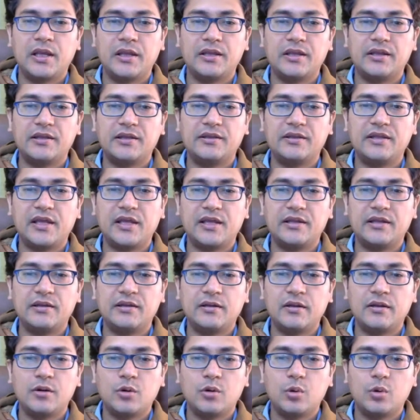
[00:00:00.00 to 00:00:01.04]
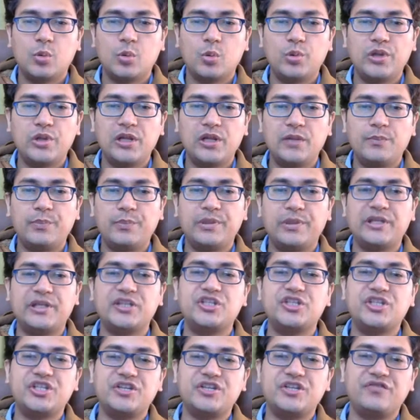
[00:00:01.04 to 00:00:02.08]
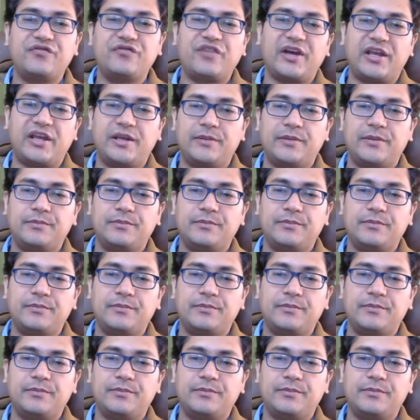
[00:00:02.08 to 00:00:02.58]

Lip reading: then we'll play g5,